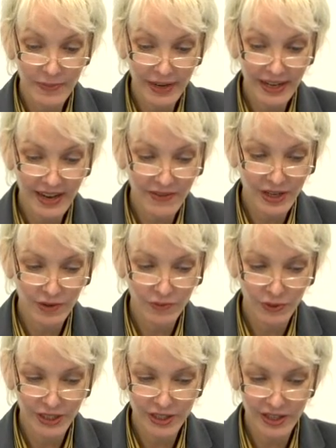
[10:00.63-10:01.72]
might have an
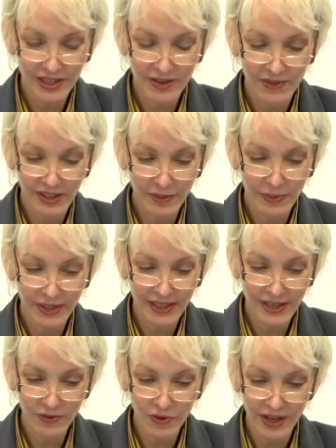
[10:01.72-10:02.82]
influence on the availability
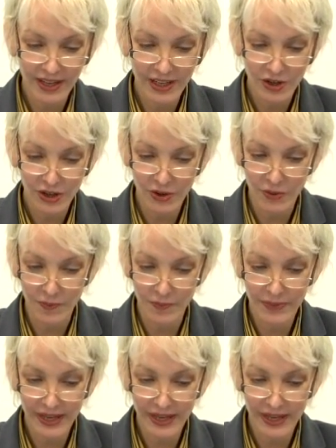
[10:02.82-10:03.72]
of credit here at home.